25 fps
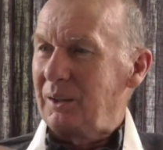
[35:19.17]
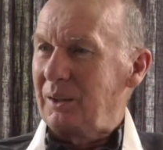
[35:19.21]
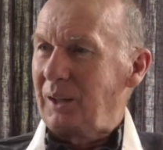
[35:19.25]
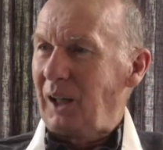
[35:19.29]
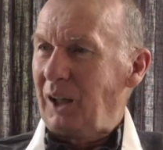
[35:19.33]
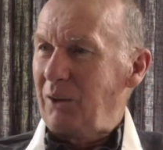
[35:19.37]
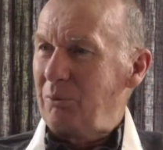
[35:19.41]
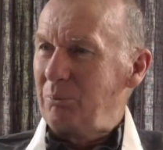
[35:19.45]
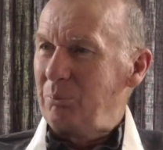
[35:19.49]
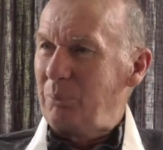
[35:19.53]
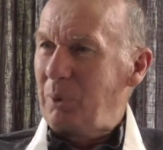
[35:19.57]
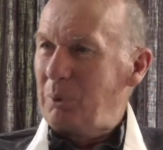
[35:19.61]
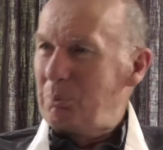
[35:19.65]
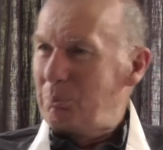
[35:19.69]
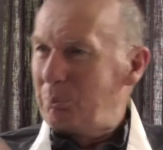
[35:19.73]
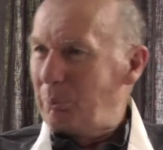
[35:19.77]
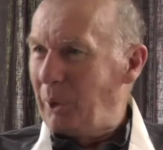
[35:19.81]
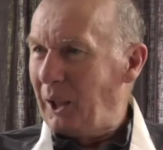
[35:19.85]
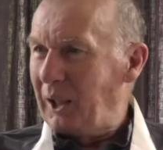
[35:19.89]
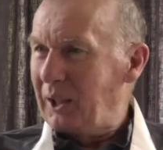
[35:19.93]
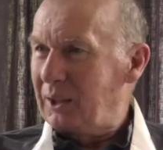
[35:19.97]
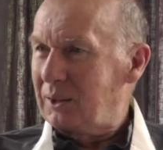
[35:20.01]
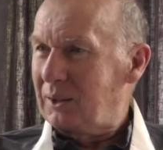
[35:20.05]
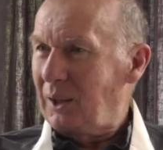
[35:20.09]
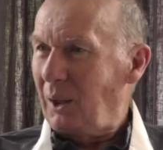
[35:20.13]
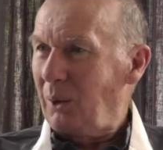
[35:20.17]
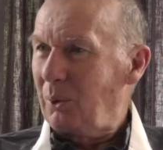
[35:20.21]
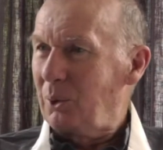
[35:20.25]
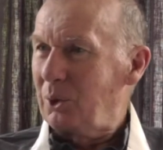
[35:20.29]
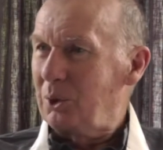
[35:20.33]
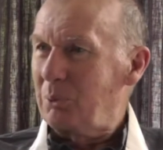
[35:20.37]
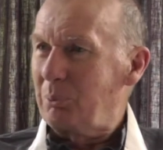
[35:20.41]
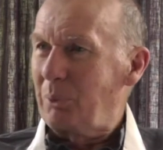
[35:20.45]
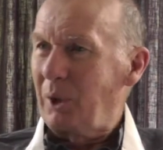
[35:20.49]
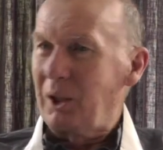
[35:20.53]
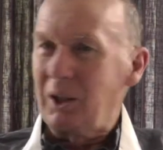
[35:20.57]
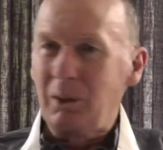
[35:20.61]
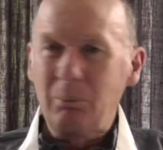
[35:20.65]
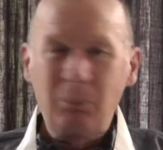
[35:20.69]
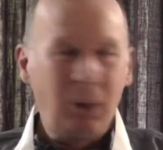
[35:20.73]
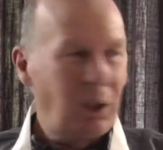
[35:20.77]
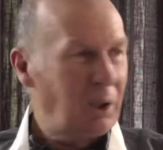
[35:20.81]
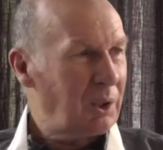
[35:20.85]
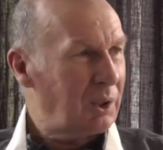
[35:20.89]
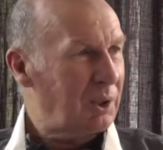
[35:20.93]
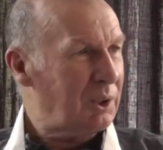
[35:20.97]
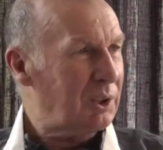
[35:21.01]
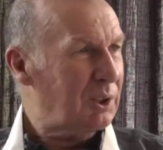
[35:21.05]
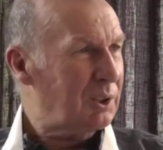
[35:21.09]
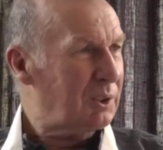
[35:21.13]
they haven't been picked out by the
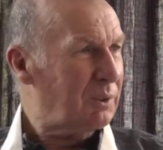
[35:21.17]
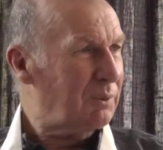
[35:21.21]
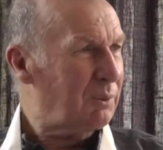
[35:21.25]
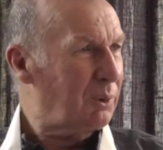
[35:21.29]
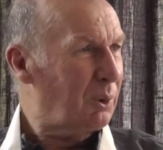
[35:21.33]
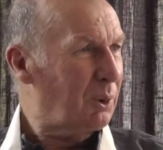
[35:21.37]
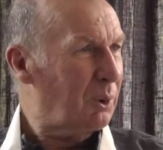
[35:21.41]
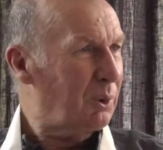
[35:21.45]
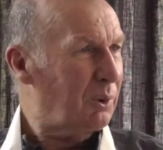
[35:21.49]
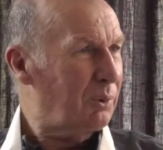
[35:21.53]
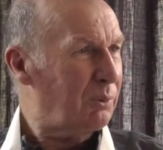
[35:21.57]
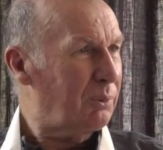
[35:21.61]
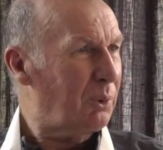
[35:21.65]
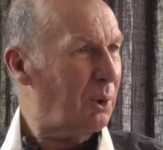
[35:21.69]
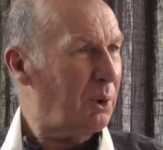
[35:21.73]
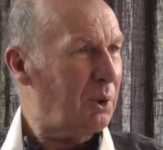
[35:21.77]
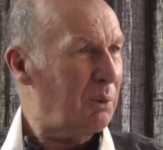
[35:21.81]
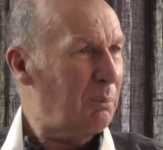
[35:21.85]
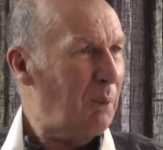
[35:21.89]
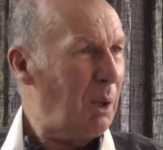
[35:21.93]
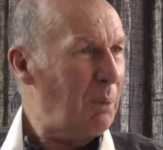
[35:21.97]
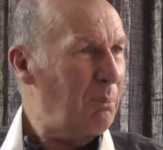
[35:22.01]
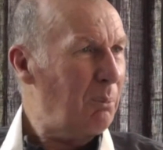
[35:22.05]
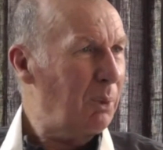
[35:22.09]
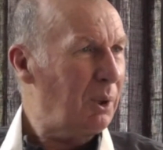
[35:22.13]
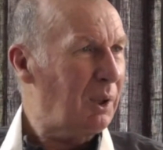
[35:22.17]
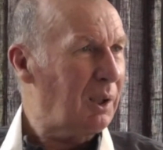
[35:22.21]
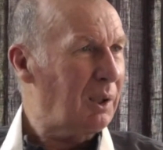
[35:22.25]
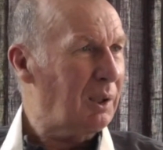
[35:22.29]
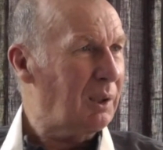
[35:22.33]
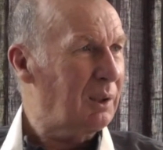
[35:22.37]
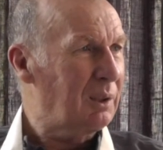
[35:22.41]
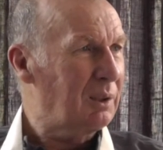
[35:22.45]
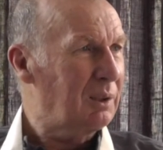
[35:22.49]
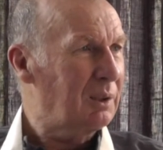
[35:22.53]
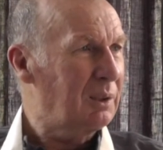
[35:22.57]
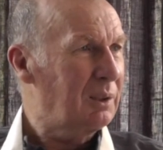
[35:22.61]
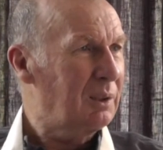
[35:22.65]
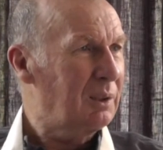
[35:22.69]
monks for, for remembering